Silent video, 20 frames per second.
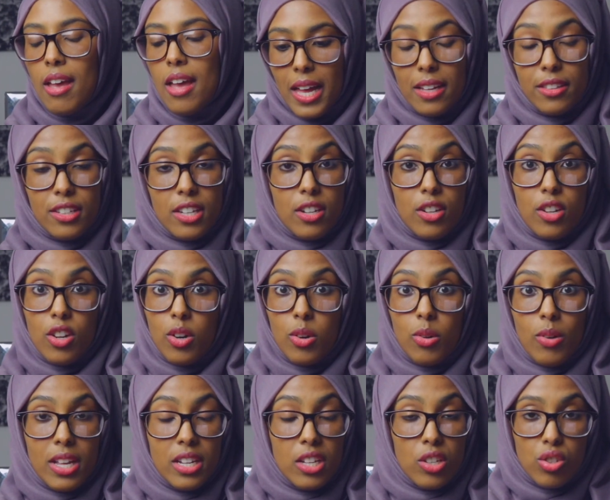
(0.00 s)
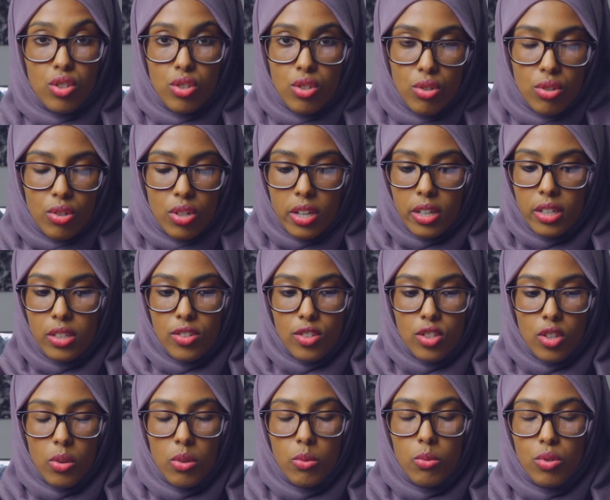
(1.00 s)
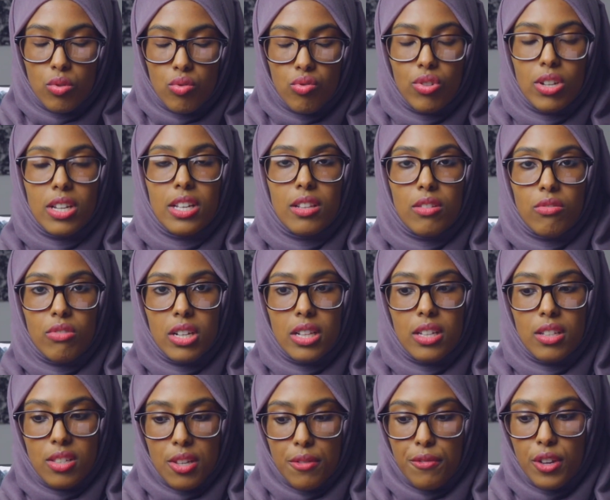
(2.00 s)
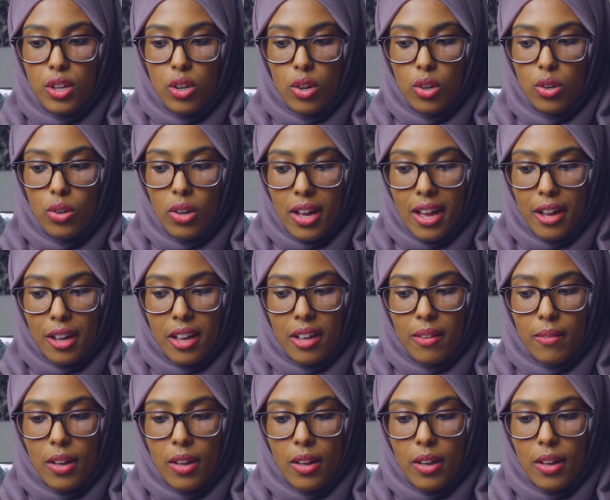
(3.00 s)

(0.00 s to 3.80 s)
I didn't know any students, so it was really, really difficult.